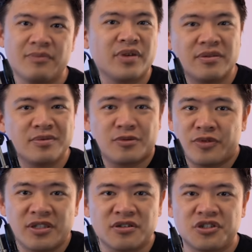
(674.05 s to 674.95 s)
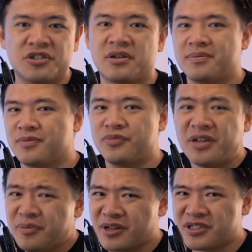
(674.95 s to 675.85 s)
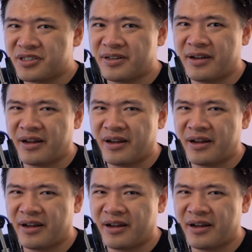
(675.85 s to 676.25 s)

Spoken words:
I've been researching pretty much